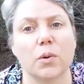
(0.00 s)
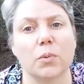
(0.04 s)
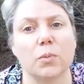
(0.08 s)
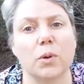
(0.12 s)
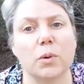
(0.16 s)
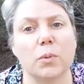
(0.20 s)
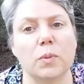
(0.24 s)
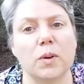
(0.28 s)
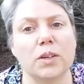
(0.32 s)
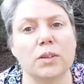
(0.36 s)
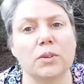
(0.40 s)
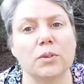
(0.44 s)

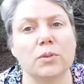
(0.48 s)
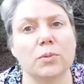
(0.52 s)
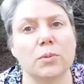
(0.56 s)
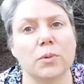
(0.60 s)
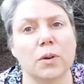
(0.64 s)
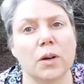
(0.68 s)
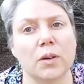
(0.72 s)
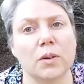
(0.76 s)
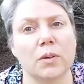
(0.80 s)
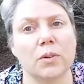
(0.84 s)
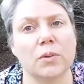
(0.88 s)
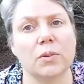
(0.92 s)
We want to
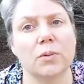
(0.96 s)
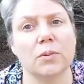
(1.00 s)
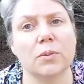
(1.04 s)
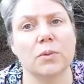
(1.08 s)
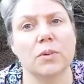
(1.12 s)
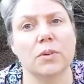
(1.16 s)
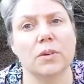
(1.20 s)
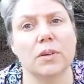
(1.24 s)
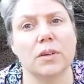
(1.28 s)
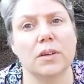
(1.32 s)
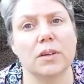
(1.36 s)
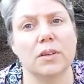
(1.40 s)
grow
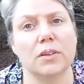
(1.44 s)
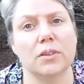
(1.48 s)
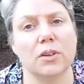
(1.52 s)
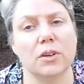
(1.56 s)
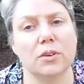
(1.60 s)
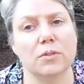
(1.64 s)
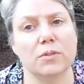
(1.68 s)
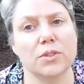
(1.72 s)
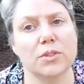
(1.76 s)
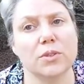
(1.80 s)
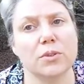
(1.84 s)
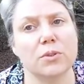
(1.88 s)

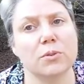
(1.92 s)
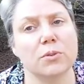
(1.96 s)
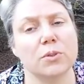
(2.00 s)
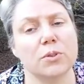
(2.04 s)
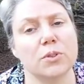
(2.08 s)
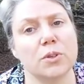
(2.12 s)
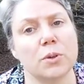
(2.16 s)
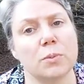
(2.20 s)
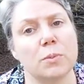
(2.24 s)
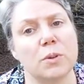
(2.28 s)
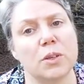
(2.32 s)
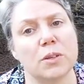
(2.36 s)

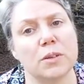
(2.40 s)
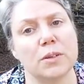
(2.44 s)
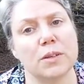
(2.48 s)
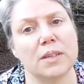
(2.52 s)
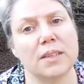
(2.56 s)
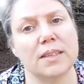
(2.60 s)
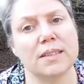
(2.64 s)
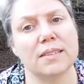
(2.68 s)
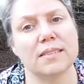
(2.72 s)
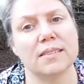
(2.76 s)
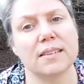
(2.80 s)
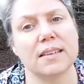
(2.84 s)
Novasutras
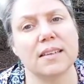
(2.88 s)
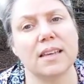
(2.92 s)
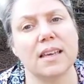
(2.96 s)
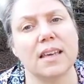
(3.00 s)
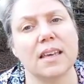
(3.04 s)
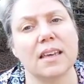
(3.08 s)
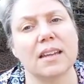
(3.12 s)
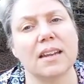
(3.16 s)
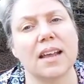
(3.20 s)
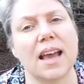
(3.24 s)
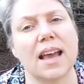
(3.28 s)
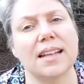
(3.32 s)
communities
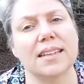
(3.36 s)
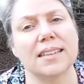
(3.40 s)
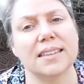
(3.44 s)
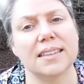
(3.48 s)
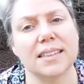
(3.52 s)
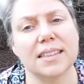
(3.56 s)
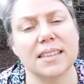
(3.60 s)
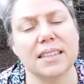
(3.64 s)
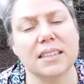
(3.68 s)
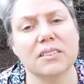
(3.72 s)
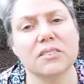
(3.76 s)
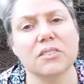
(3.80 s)
in at
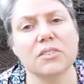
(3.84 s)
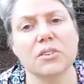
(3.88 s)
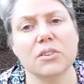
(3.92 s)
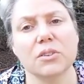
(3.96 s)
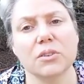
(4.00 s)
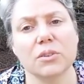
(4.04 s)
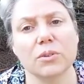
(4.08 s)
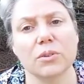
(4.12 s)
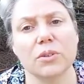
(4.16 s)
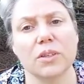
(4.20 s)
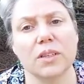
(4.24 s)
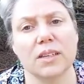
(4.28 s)
least
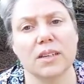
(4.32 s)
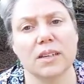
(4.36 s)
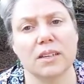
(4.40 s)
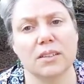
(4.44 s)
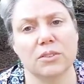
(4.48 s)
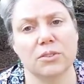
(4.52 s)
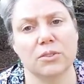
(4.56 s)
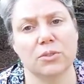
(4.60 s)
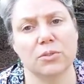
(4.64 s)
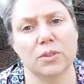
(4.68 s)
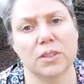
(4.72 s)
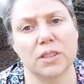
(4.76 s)
30
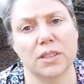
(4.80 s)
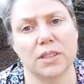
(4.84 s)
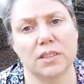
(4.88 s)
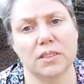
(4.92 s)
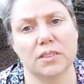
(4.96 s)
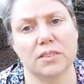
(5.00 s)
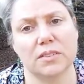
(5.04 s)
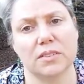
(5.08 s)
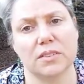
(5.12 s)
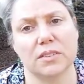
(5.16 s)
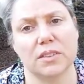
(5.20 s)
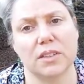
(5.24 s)
countries
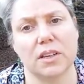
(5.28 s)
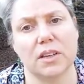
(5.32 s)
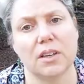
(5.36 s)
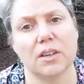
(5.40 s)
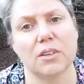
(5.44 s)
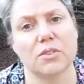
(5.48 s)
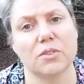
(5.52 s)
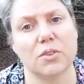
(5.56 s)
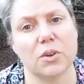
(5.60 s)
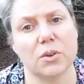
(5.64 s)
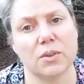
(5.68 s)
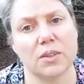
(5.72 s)

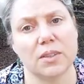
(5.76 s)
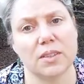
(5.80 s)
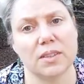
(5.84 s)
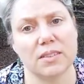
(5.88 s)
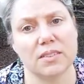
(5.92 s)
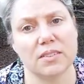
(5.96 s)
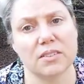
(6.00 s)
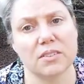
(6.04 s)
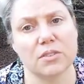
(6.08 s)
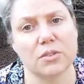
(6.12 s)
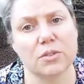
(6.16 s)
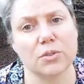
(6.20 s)
so that
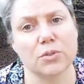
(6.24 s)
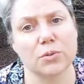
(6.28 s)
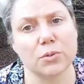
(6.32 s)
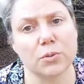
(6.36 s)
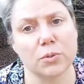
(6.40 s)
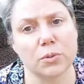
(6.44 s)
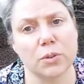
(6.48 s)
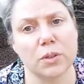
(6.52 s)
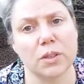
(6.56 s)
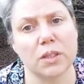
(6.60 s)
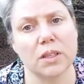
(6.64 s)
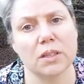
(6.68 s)
this is a
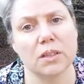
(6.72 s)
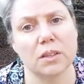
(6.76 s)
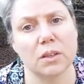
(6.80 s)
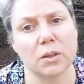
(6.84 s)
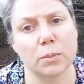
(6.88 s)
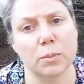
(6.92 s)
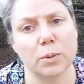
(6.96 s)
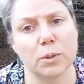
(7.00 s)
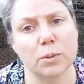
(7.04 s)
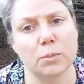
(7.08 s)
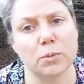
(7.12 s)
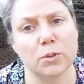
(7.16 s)
truly
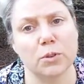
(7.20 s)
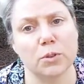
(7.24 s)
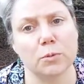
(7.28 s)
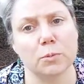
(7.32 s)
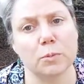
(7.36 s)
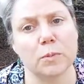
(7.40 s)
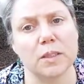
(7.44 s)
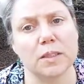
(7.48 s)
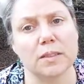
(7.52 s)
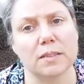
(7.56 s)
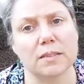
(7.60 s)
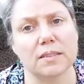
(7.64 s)
global
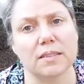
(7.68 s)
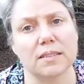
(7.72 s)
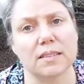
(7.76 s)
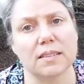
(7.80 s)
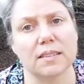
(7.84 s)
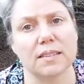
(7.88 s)
movement.